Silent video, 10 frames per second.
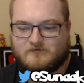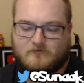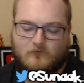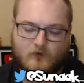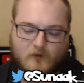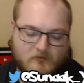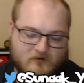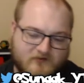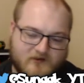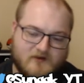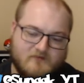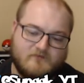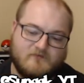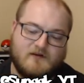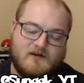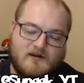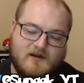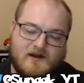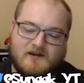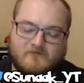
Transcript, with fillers: whimper sniff. I love